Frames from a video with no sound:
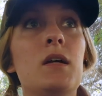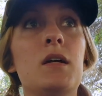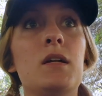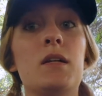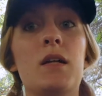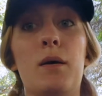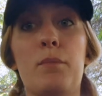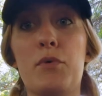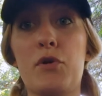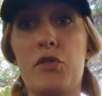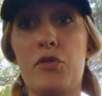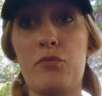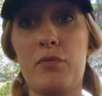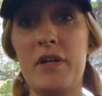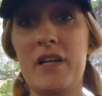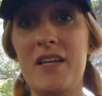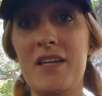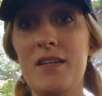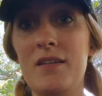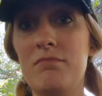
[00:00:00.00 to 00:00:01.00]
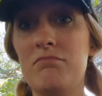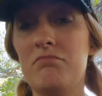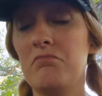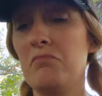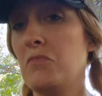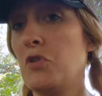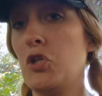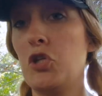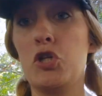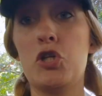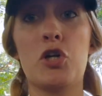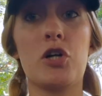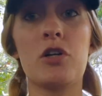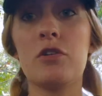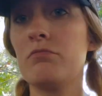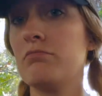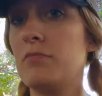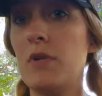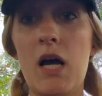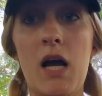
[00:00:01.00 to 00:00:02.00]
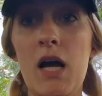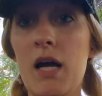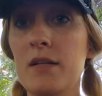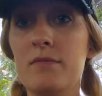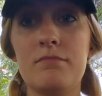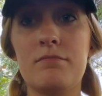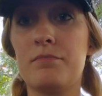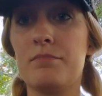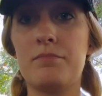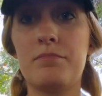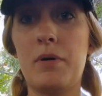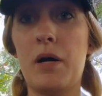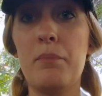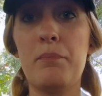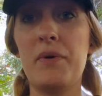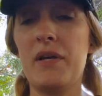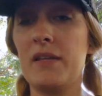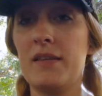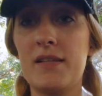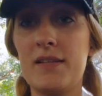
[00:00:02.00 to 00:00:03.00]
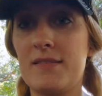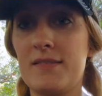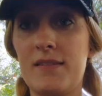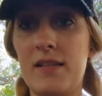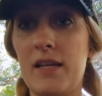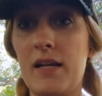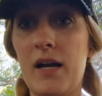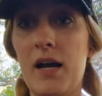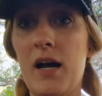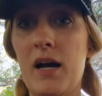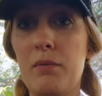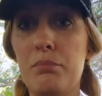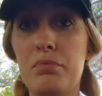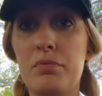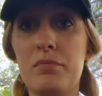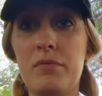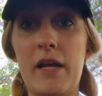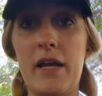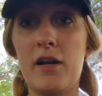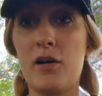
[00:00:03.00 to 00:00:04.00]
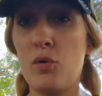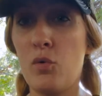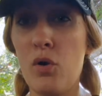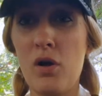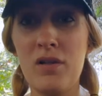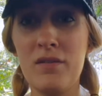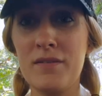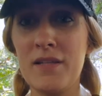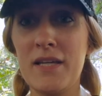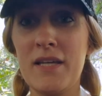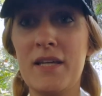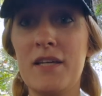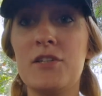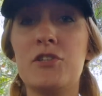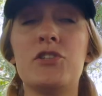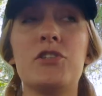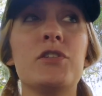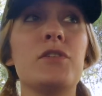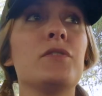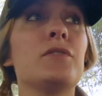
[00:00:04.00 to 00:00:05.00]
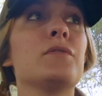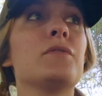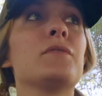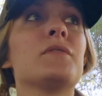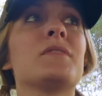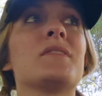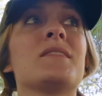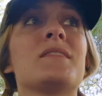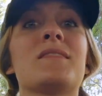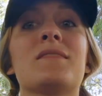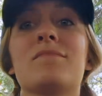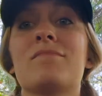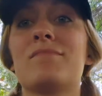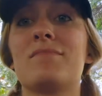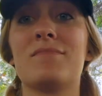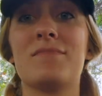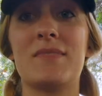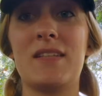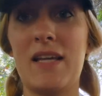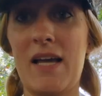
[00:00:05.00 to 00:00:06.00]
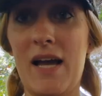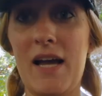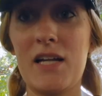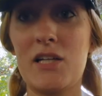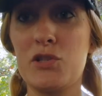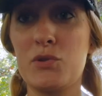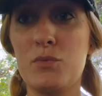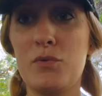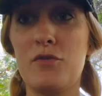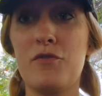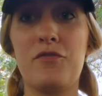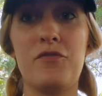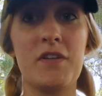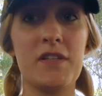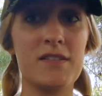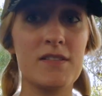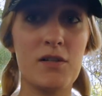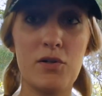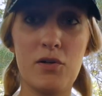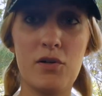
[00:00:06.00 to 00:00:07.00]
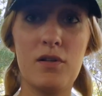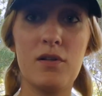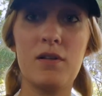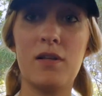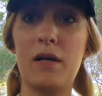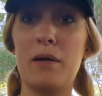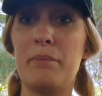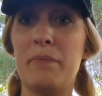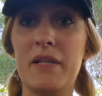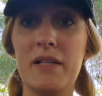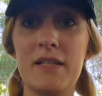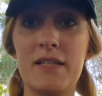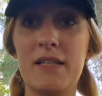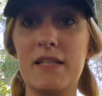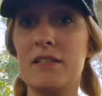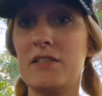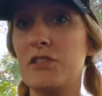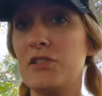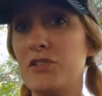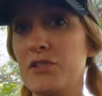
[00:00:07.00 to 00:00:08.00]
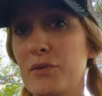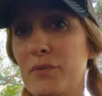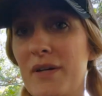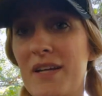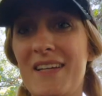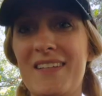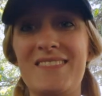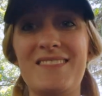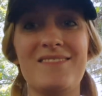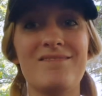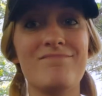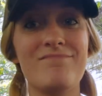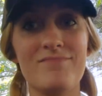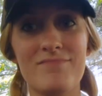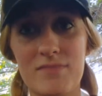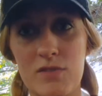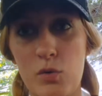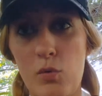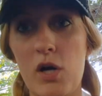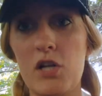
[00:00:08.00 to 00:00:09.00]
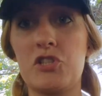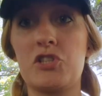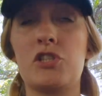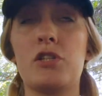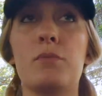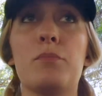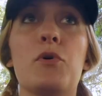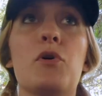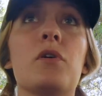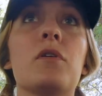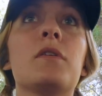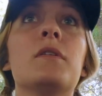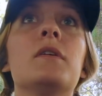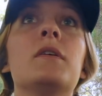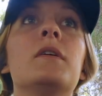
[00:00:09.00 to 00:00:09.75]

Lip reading: Number 3, you're not pumping this thing up. Air quality issues, the actual physical ability to do it, questionable.